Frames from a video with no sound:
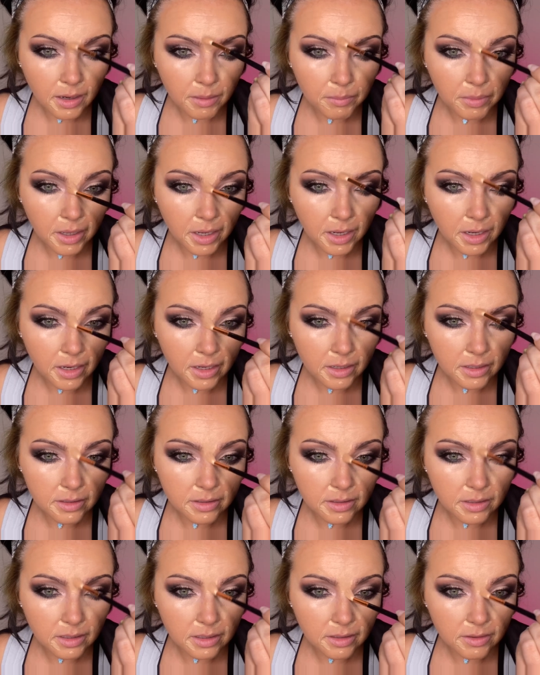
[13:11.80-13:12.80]
I'm kind
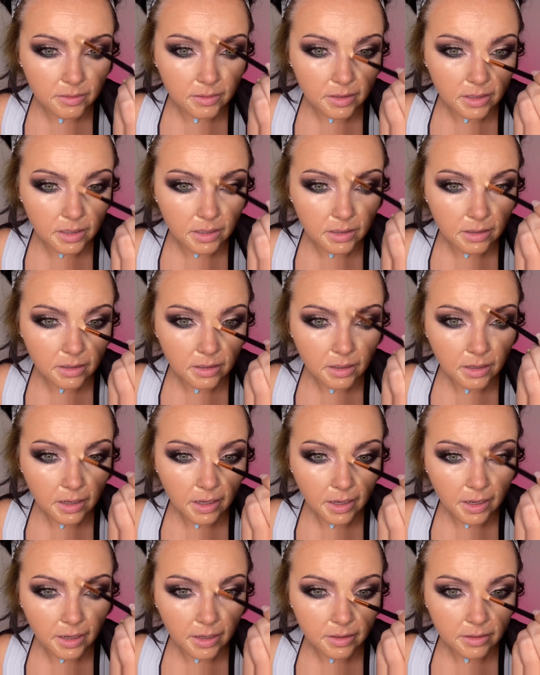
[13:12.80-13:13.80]
of leaving
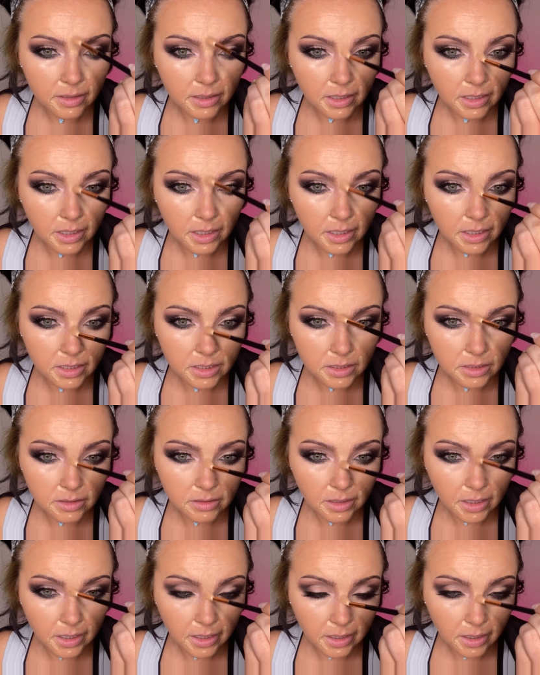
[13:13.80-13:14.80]
out the edges
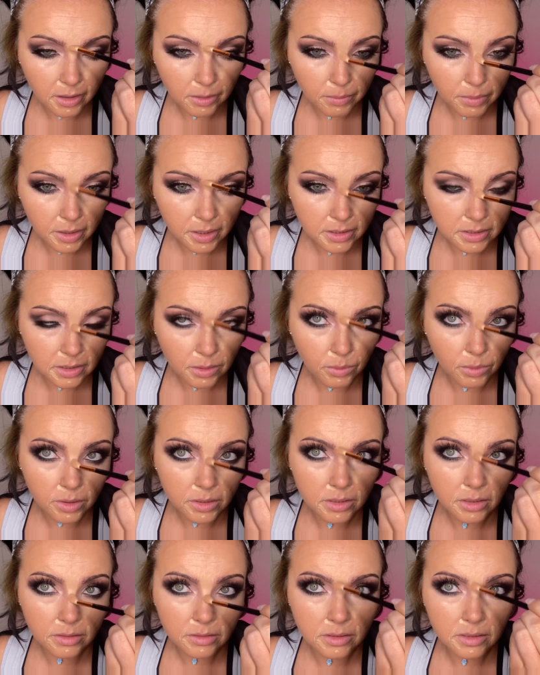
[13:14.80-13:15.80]
right here because I want
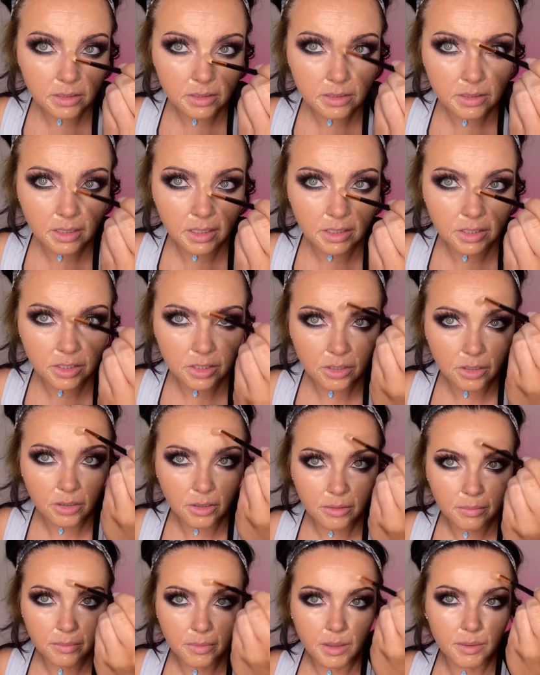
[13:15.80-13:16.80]
those to stay
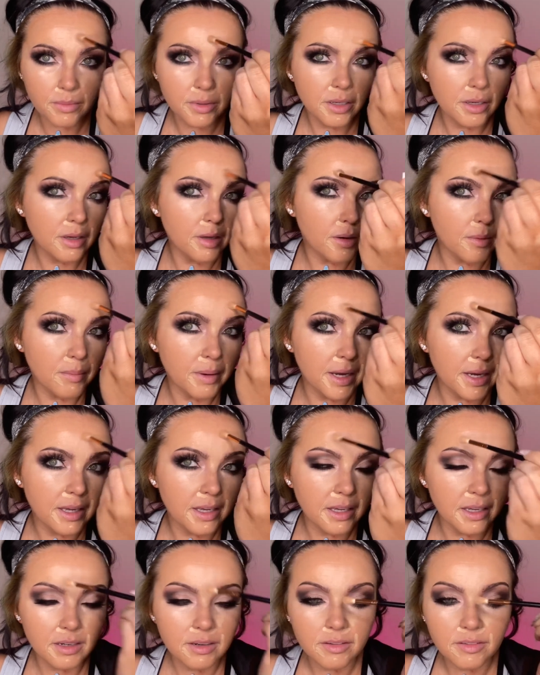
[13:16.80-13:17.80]
sharp. I'm gonna go back
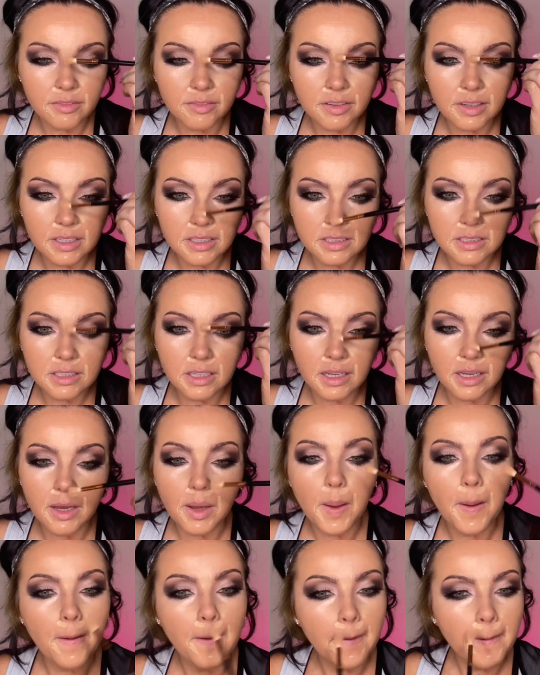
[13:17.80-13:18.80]
in and fix that.
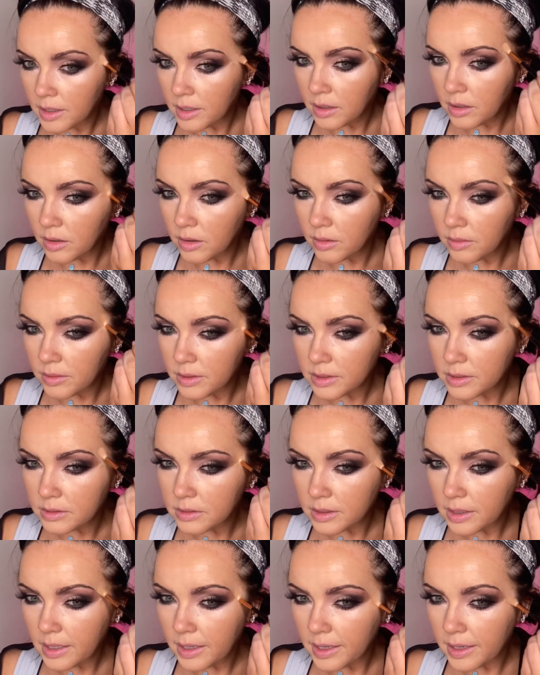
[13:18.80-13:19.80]
I always
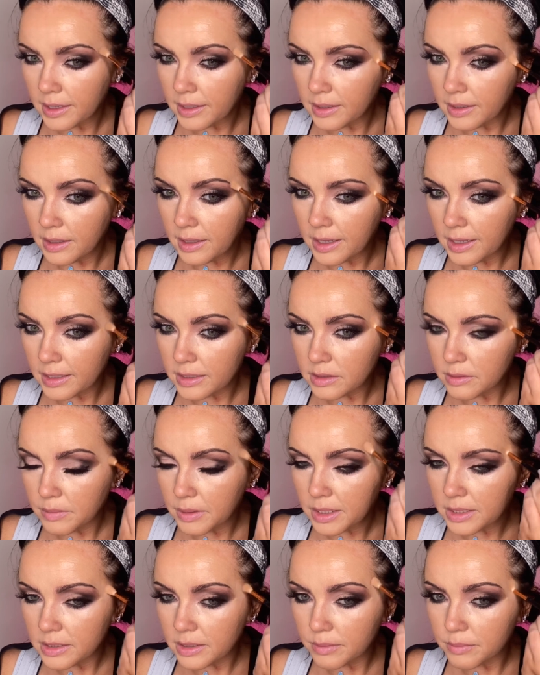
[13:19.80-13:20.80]
add light to my
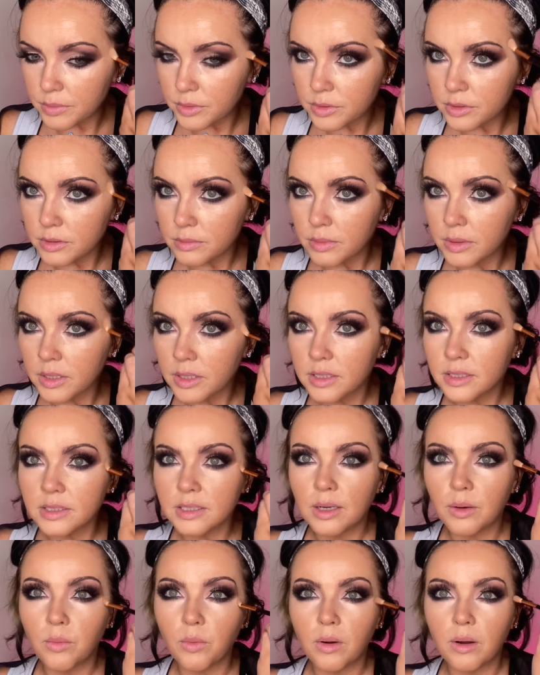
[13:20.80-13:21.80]
temples because
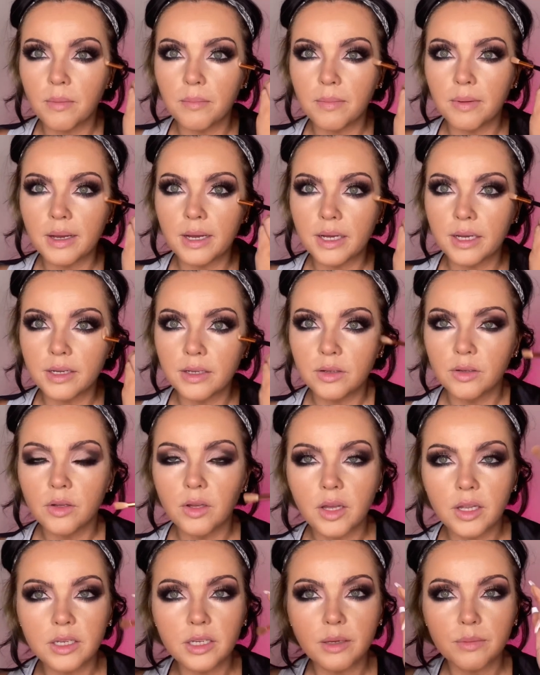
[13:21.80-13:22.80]
I want
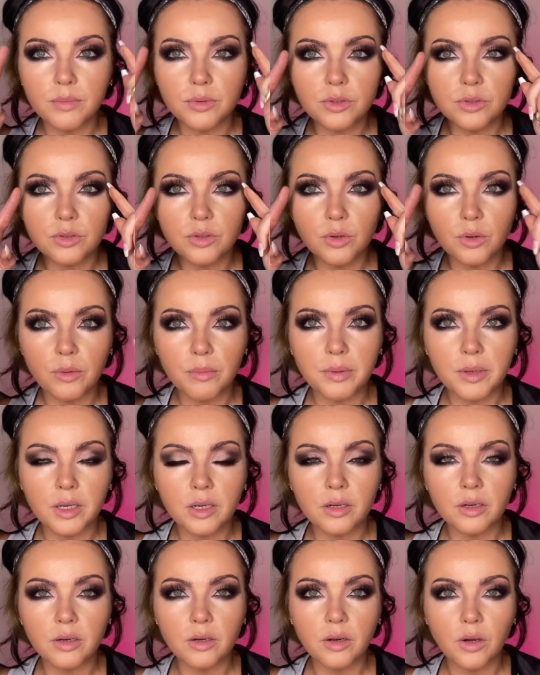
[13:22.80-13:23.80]
the temples to
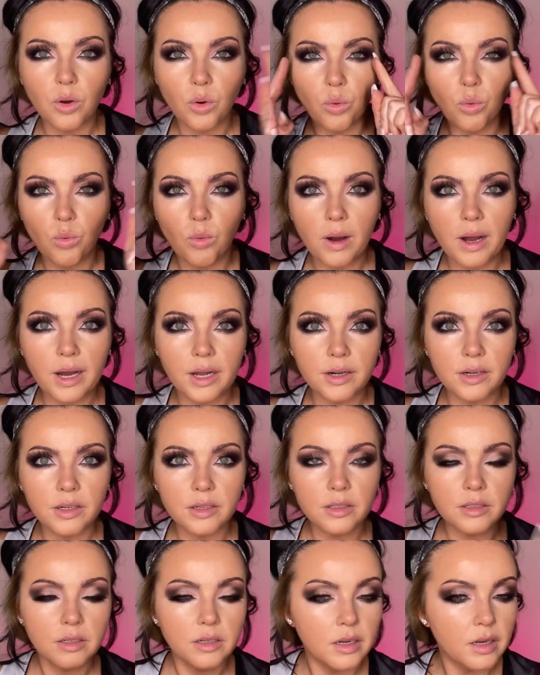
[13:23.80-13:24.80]
appear wider